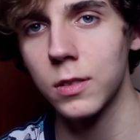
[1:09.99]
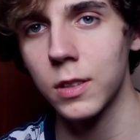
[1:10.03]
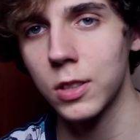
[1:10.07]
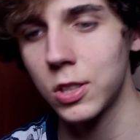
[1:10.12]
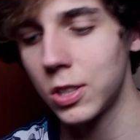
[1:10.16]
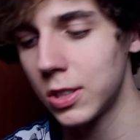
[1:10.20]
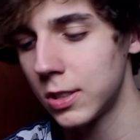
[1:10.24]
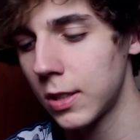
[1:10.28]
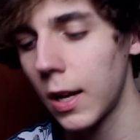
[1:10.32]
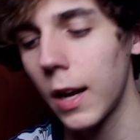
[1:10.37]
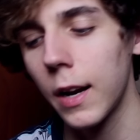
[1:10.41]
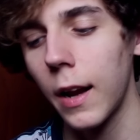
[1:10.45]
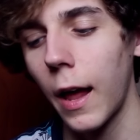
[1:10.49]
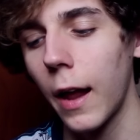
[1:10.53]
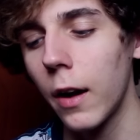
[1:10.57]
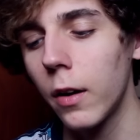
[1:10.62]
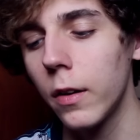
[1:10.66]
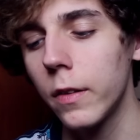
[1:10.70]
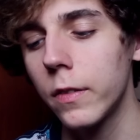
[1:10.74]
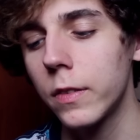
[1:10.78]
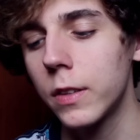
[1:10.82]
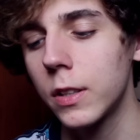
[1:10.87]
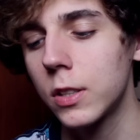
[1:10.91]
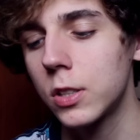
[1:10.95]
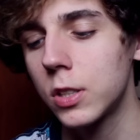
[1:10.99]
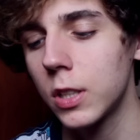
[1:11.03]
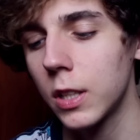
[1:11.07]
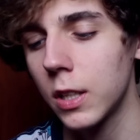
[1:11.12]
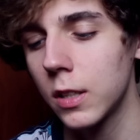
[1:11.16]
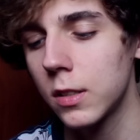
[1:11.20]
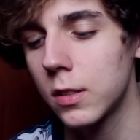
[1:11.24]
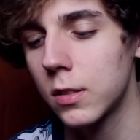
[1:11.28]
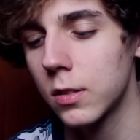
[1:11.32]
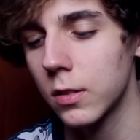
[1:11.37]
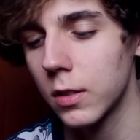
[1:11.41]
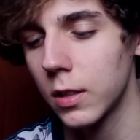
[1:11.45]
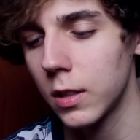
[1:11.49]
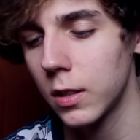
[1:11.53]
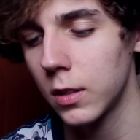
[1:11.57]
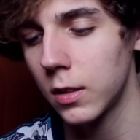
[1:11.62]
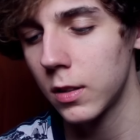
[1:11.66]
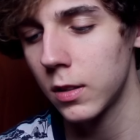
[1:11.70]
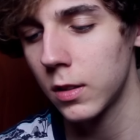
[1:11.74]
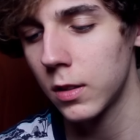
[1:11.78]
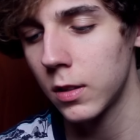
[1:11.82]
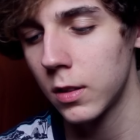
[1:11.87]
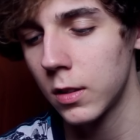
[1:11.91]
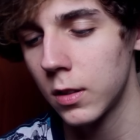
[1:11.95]
She's not, I don't even think she is three.
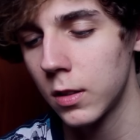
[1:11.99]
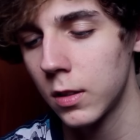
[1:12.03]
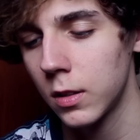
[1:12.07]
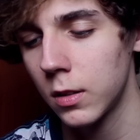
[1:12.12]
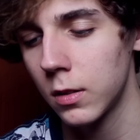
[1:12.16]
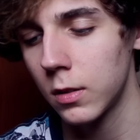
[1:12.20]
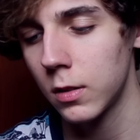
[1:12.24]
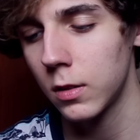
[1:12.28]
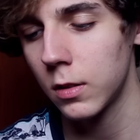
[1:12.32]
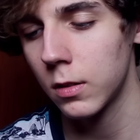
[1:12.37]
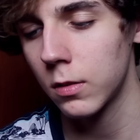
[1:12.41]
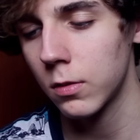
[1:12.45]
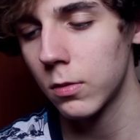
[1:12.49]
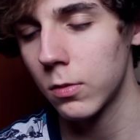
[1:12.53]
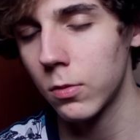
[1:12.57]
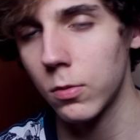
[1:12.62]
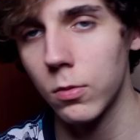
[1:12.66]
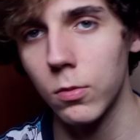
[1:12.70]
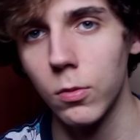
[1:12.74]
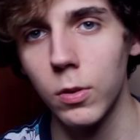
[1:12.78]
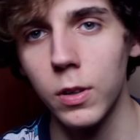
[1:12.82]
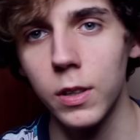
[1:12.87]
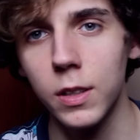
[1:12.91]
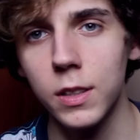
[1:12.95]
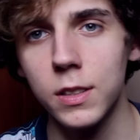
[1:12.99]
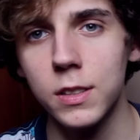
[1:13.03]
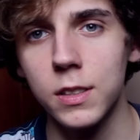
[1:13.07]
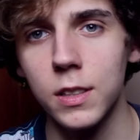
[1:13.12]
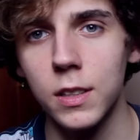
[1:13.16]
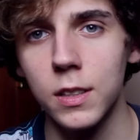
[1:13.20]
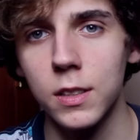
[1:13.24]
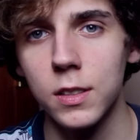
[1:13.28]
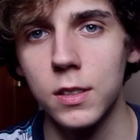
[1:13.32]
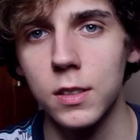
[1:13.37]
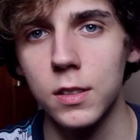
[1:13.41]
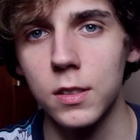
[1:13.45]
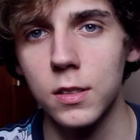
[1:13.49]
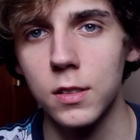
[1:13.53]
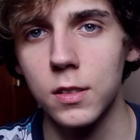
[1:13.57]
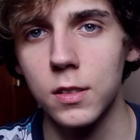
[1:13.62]
What is this?